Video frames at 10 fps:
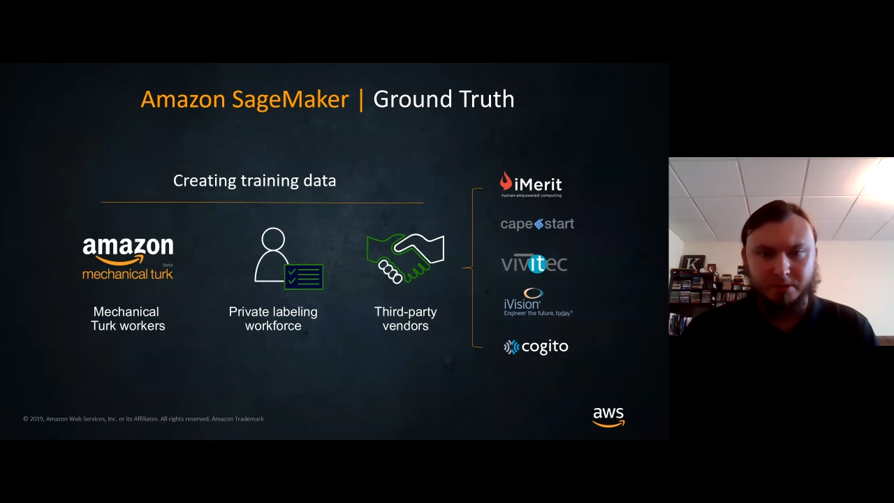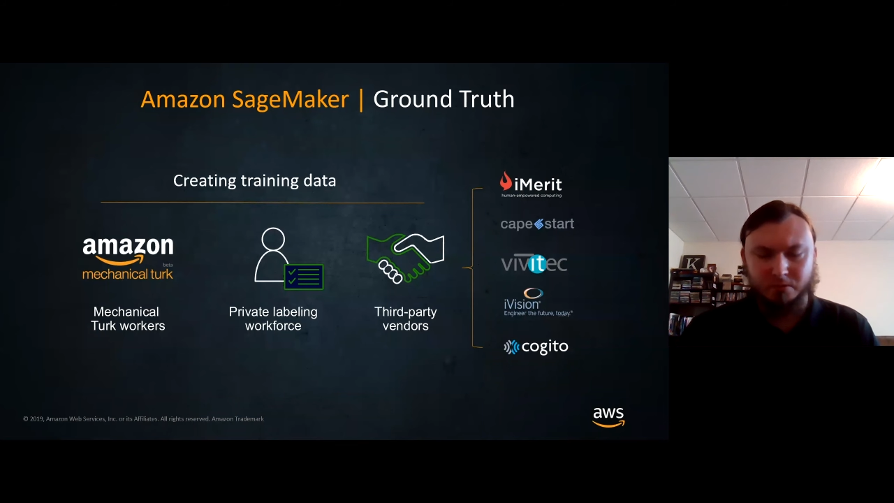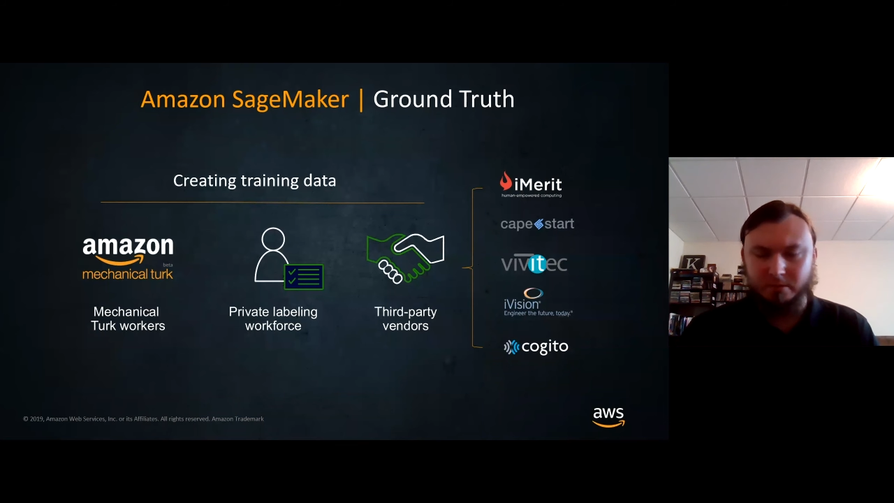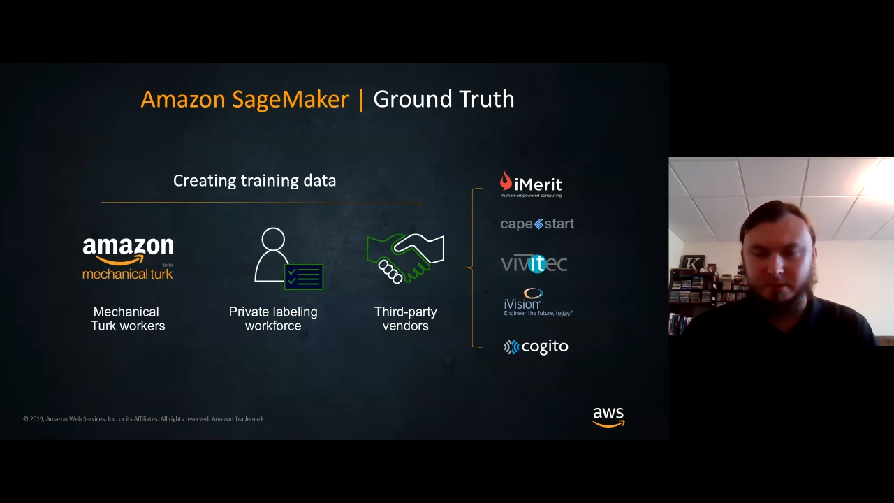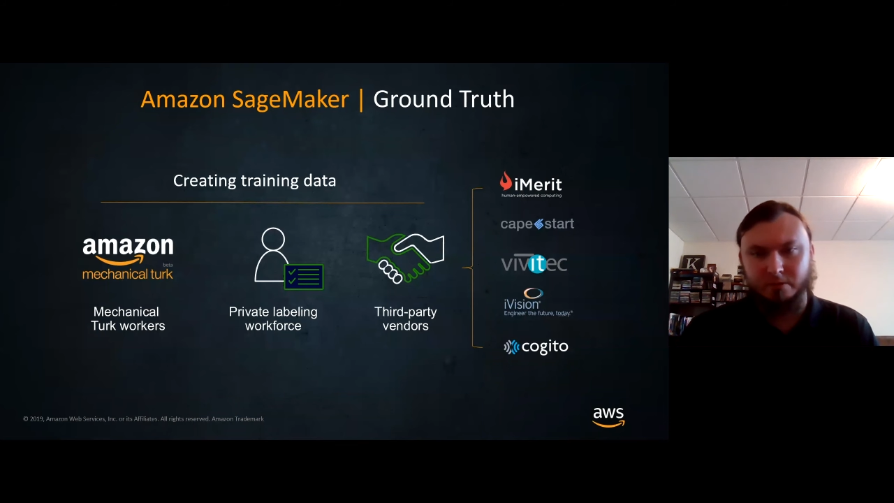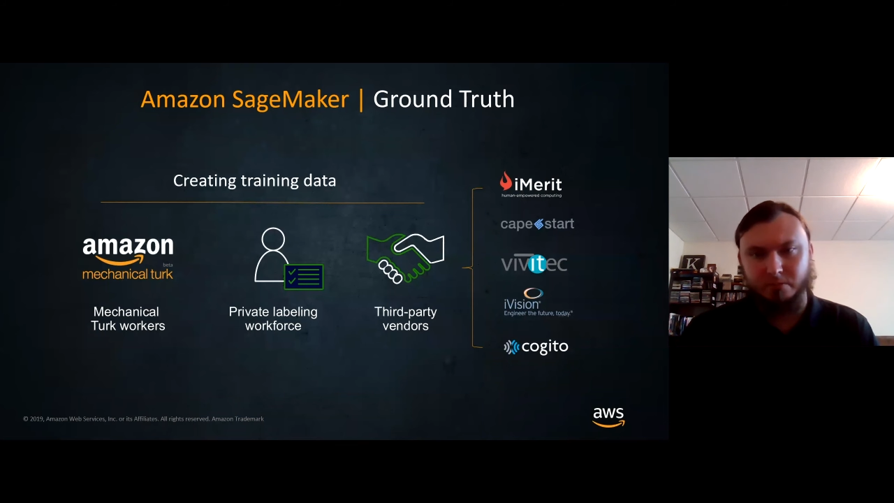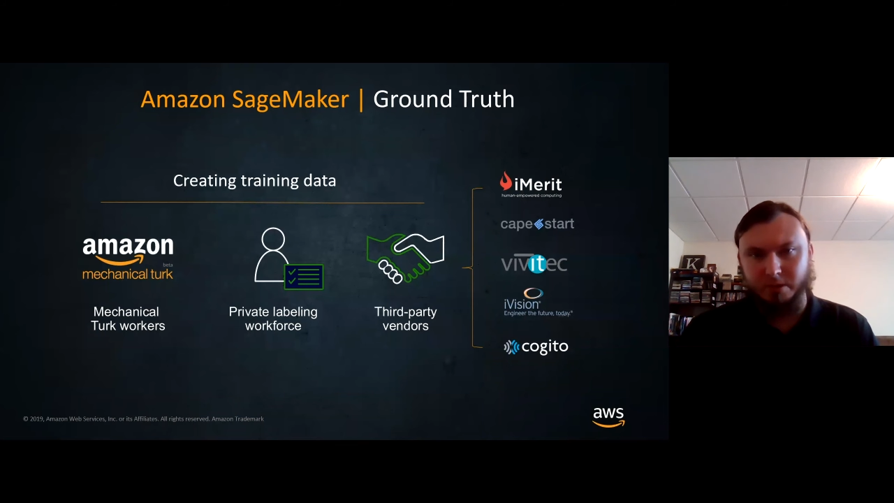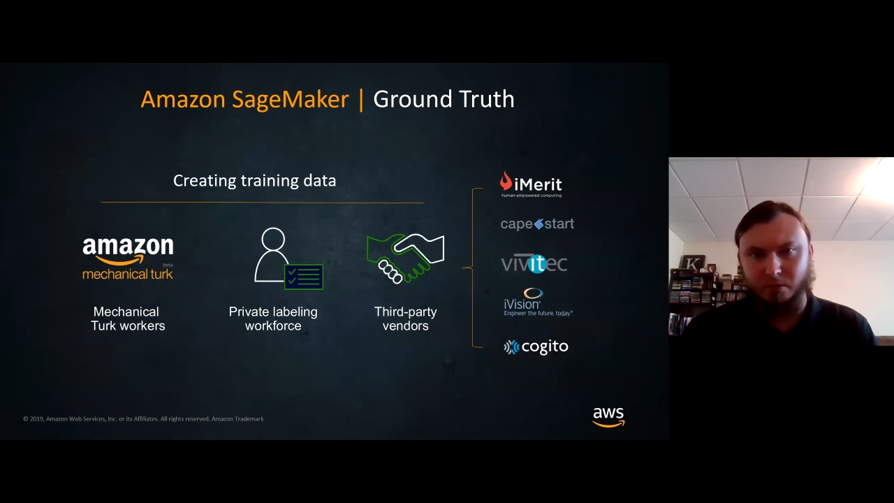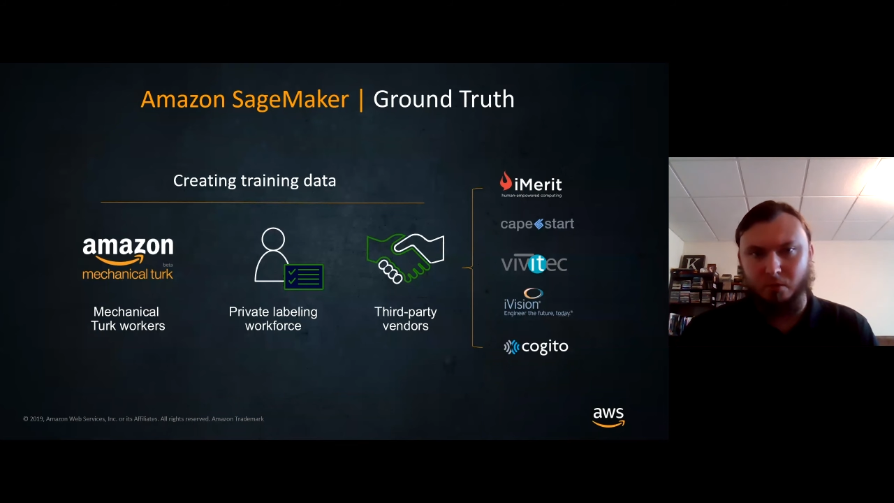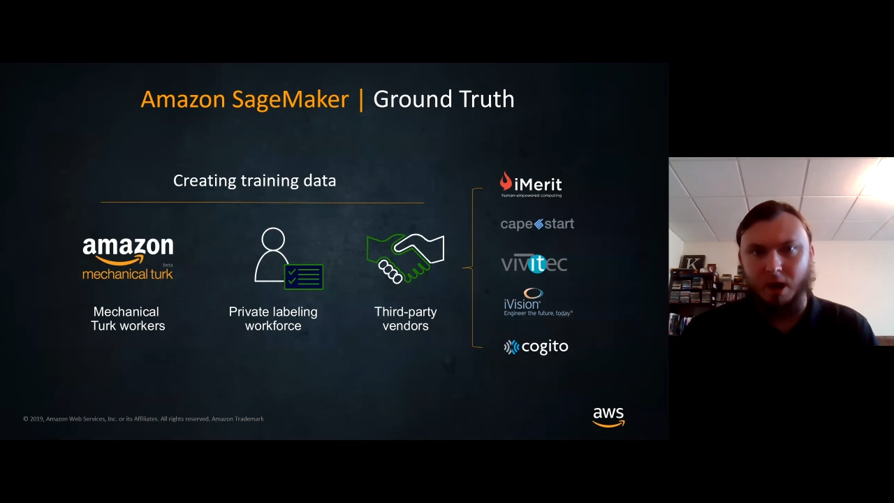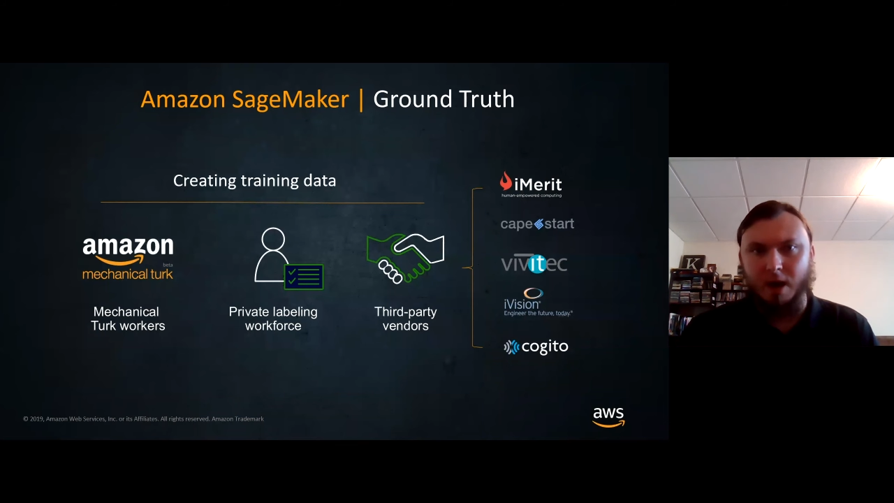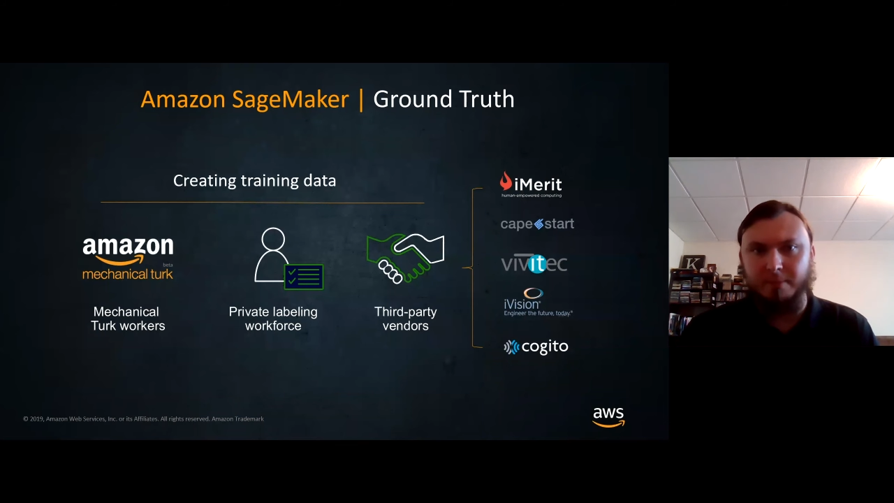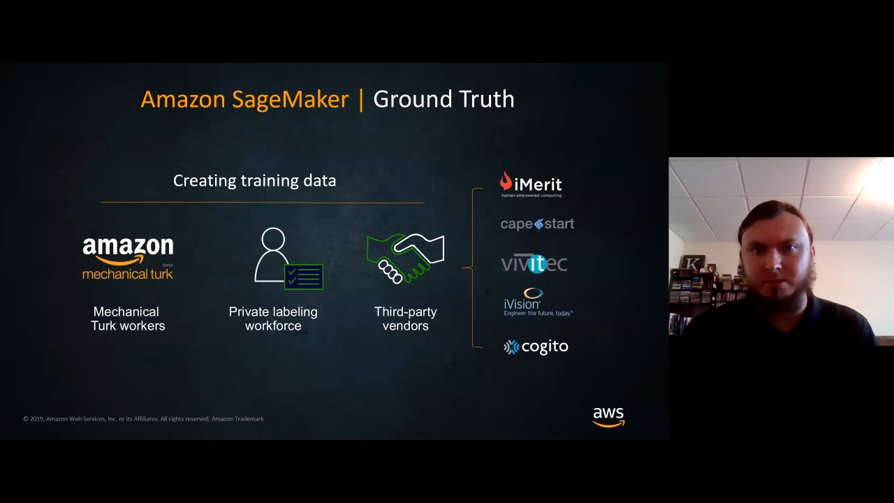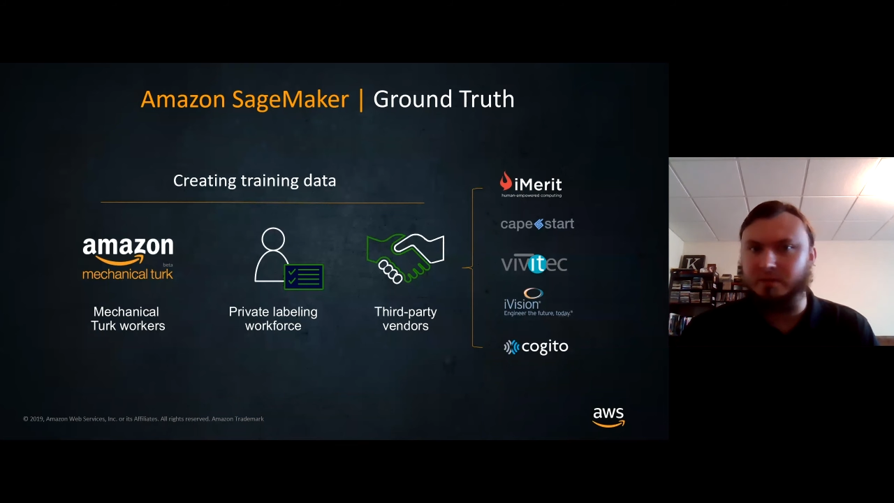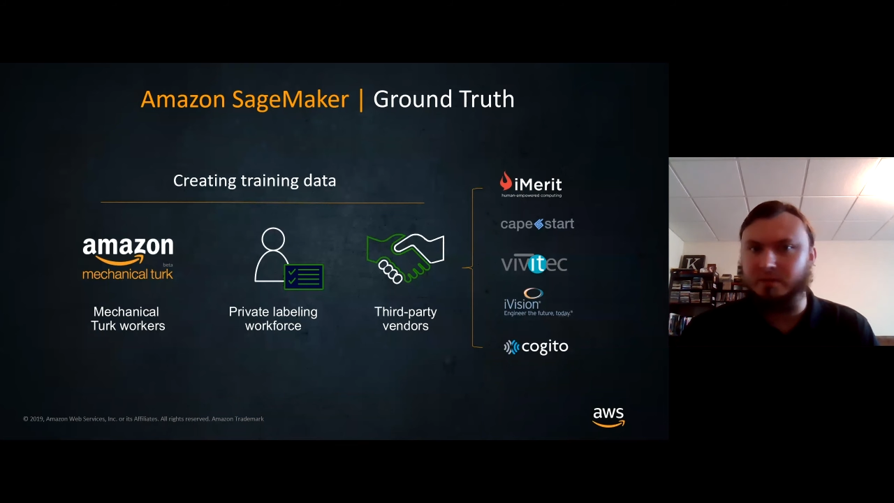there's really three core
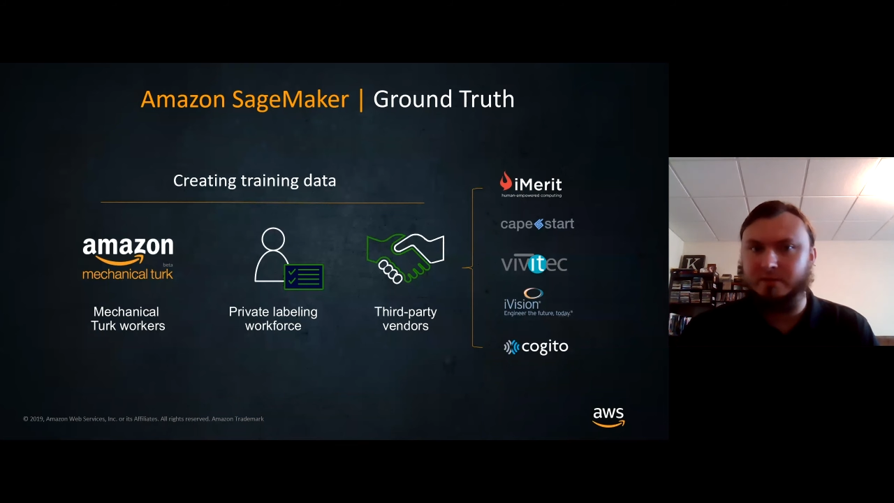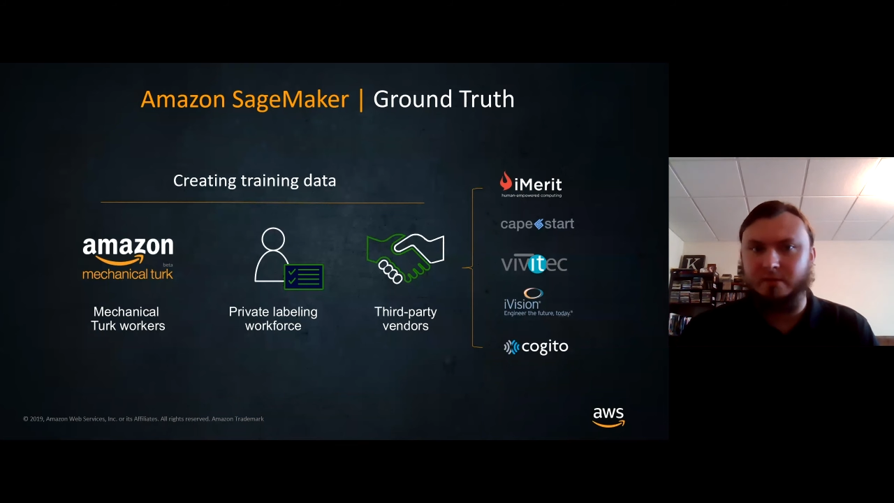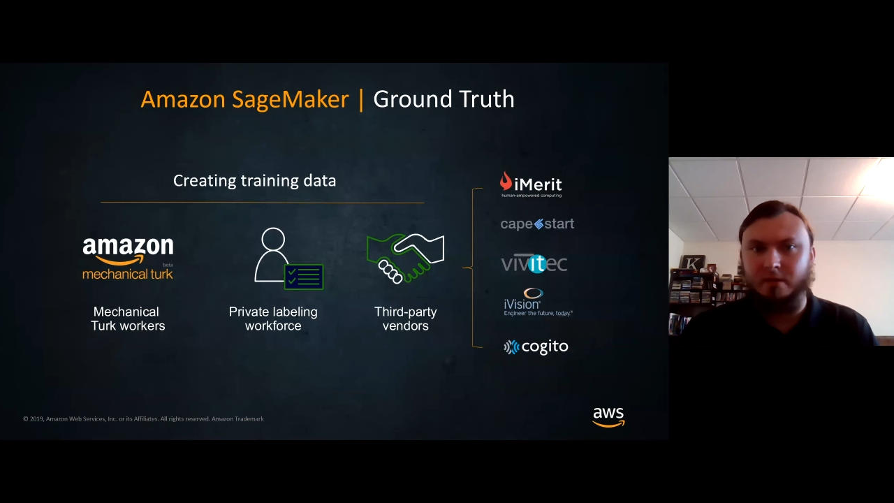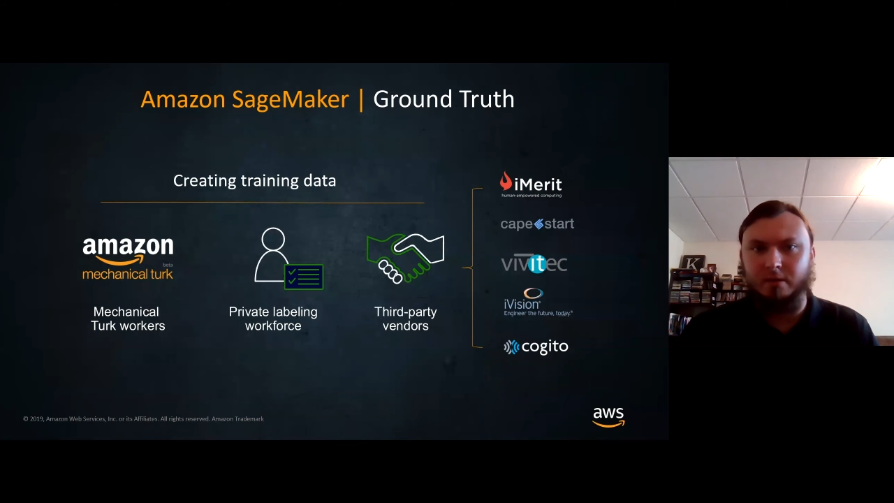options.